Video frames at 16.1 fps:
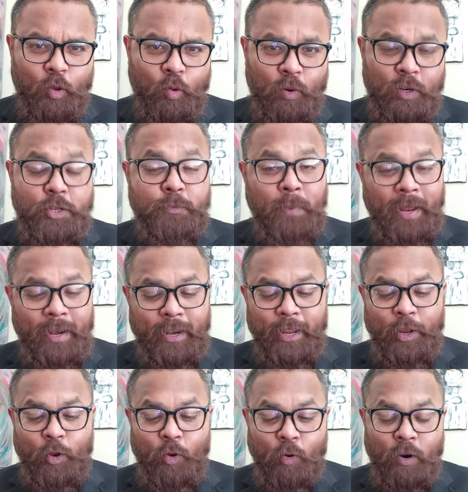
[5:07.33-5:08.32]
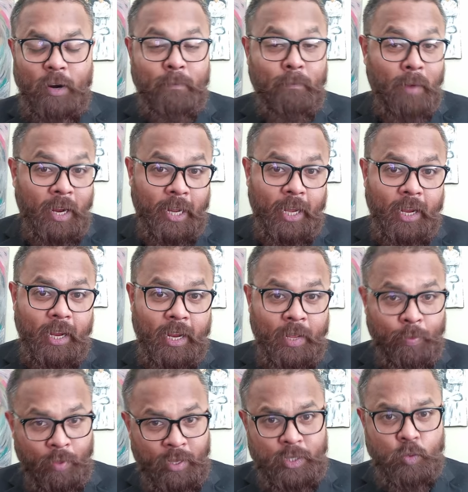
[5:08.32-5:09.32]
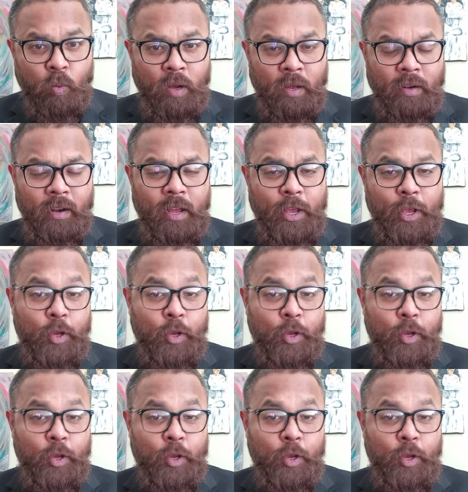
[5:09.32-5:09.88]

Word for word: You're spending your money. In this one,